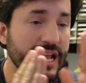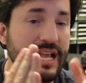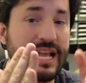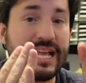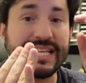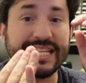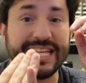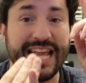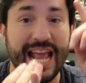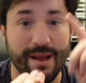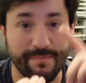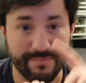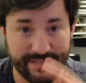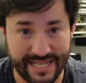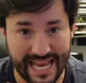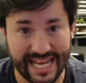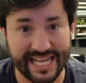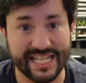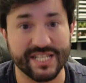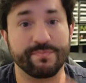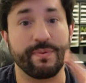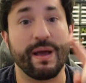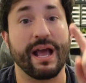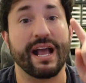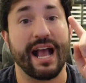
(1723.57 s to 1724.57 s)
say I'm tank
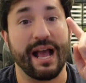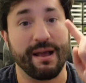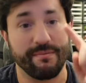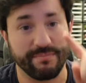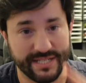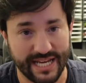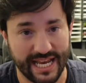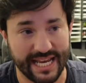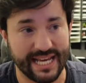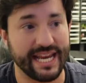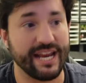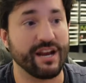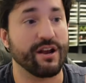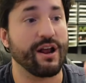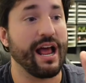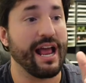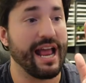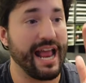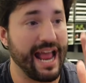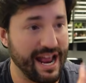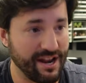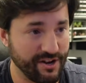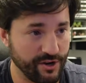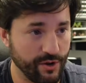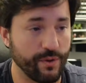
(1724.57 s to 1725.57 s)
spec, I'm tank gear,
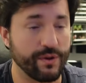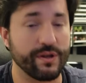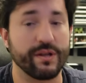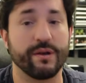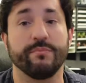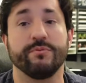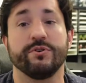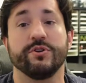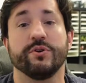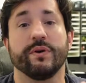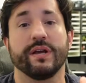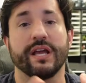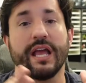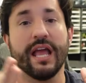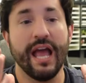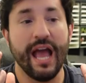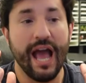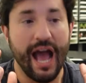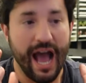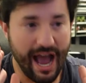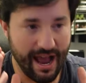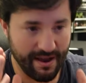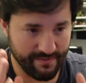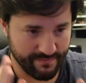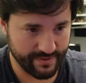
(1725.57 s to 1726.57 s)
I know what I'm doing.
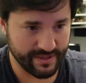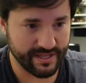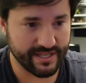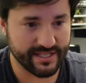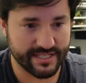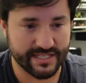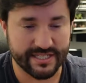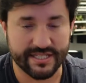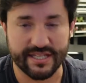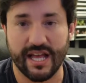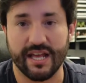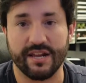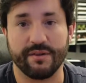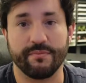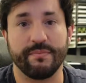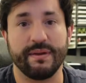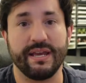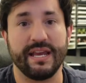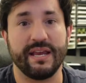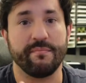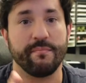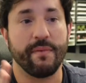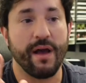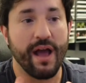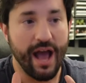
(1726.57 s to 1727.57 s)
This is not a
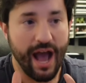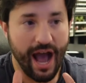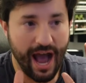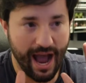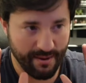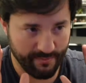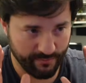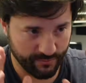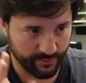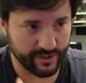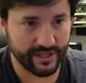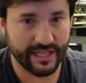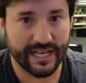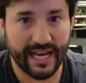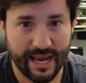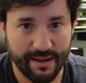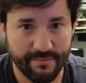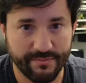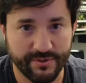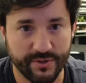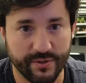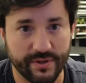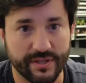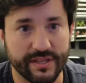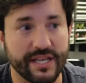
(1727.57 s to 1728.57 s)
meme. I really
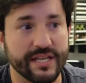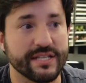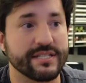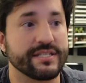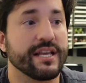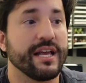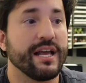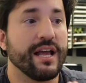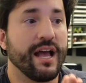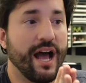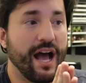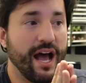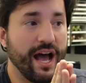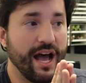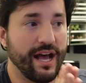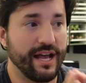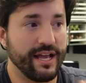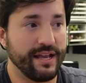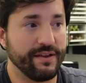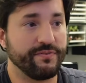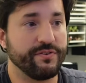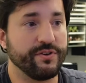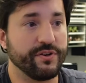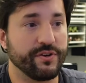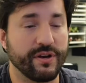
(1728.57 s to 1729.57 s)
am doing this.
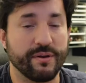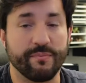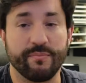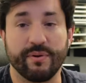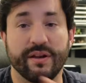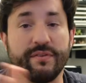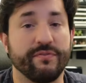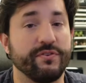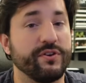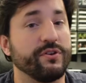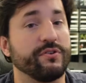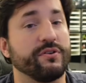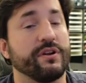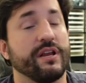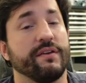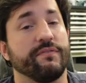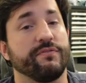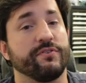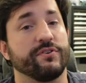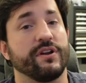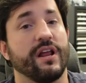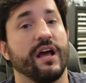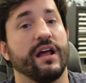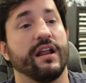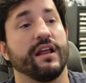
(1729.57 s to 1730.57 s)
If you're
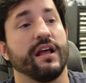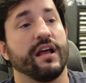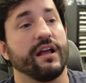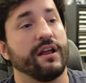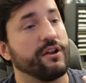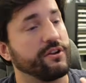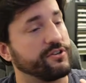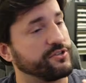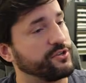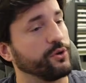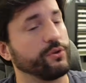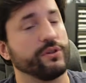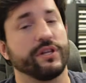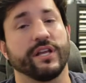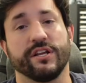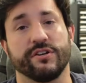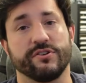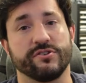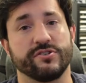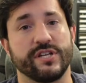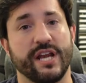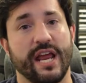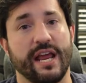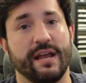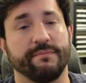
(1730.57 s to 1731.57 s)
not, I totally
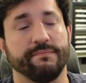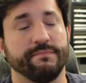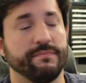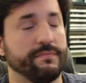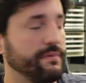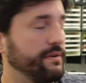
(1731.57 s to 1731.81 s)
understand.